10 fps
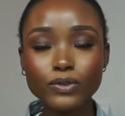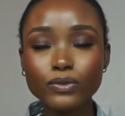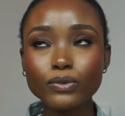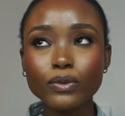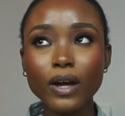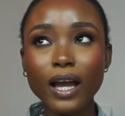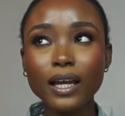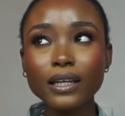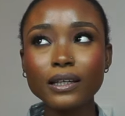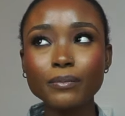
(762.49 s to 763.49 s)
to
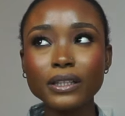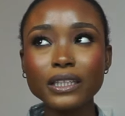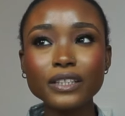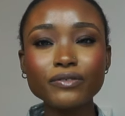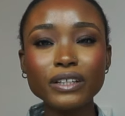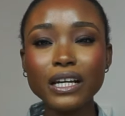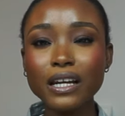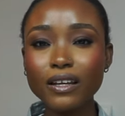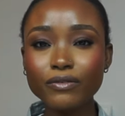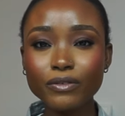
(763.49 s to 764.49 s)
I believe
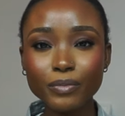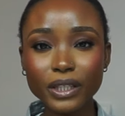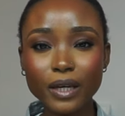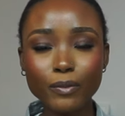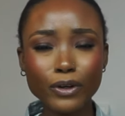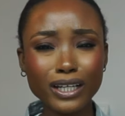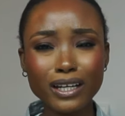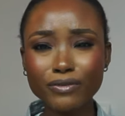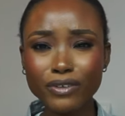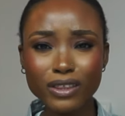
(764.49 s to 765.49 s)
11 p.m. or
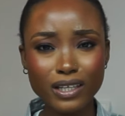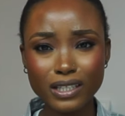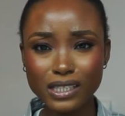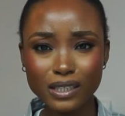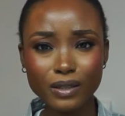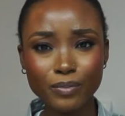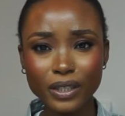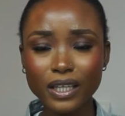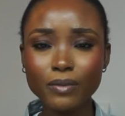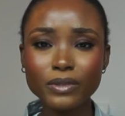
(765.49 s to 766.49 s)
11:30
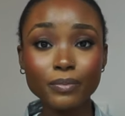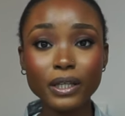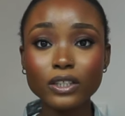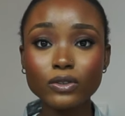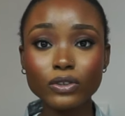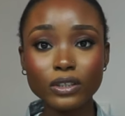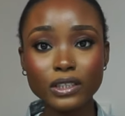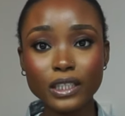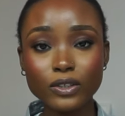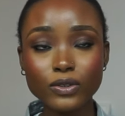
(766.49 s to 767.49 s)
p.m. depending on the
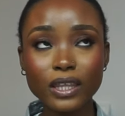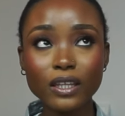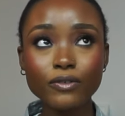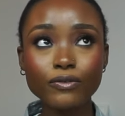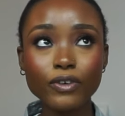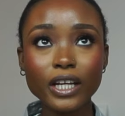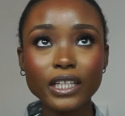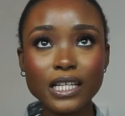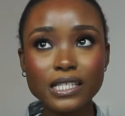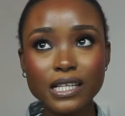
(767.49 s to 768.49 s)
day. So I think Friday
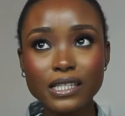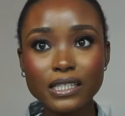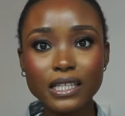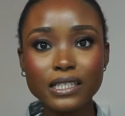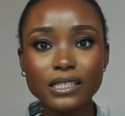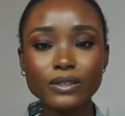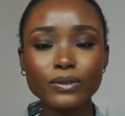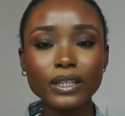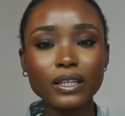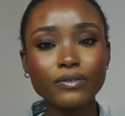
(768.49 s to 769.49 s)
and Saturday is still
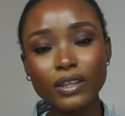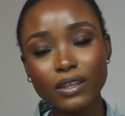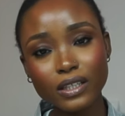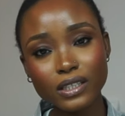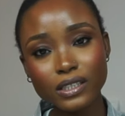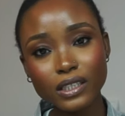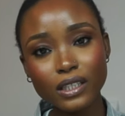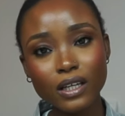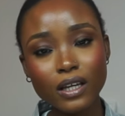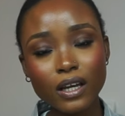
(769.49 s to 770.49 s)

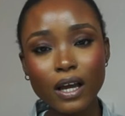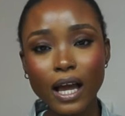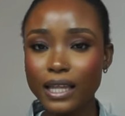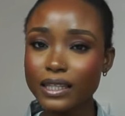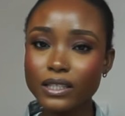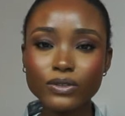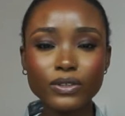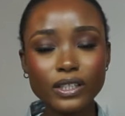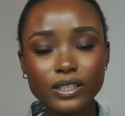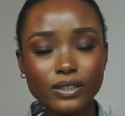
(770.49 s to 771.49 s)
11:30, and then
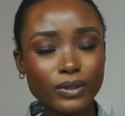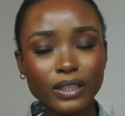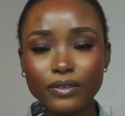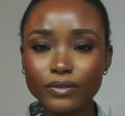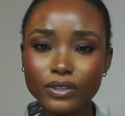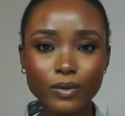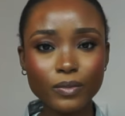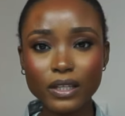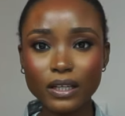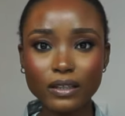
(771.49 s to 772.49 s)
Sunday is still 11,
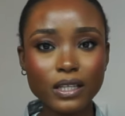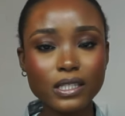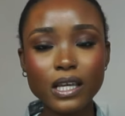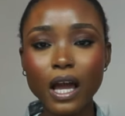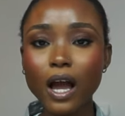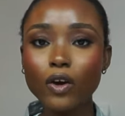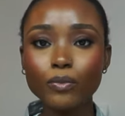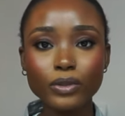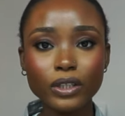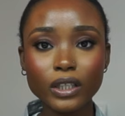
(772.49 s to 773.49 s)
something like that.
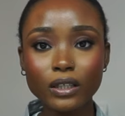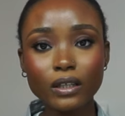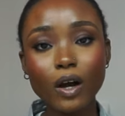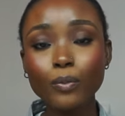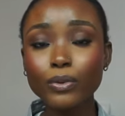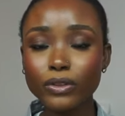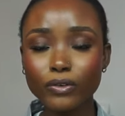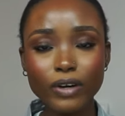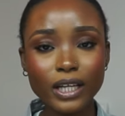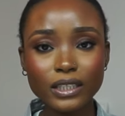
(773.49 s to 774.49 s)
I'll put the
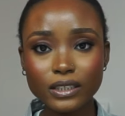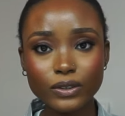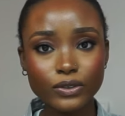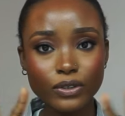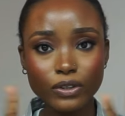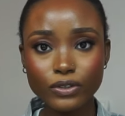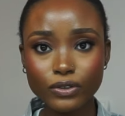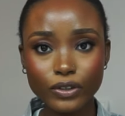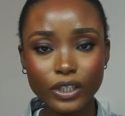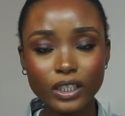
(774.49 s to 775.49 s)
right details on the
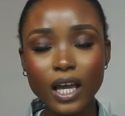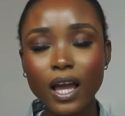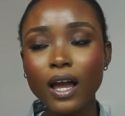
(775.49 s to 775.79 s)
screen.